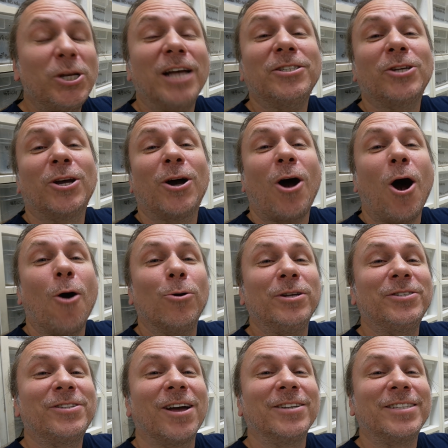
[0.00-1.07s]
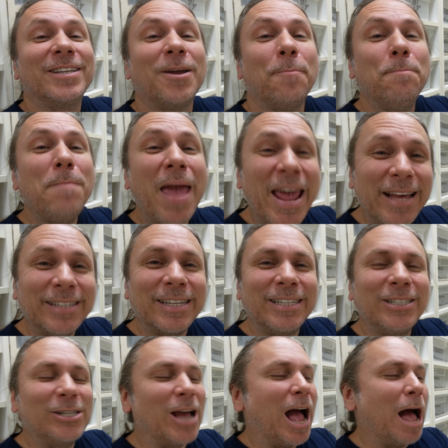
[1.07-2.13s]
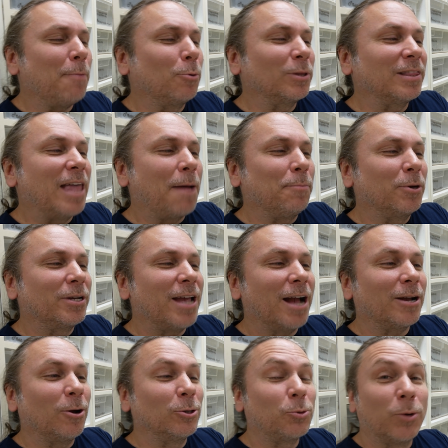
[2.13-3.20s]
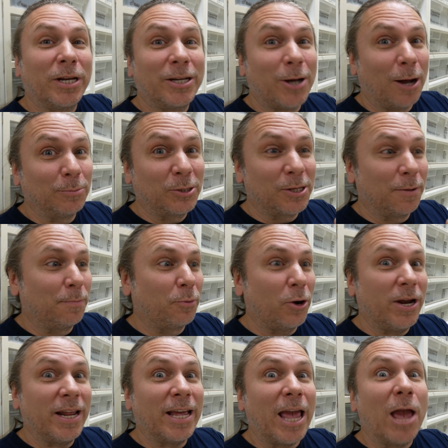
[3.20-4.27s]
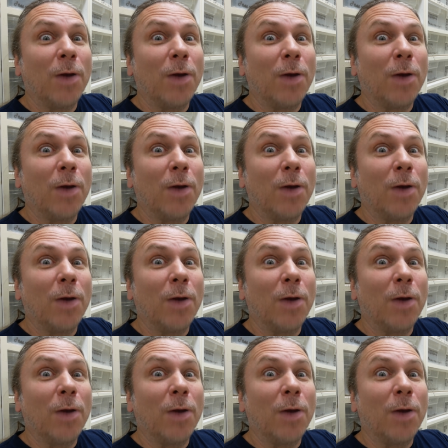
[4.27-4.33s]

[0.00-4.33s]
Jessica always does an amazing job with leopard geckos when it comes to breeding,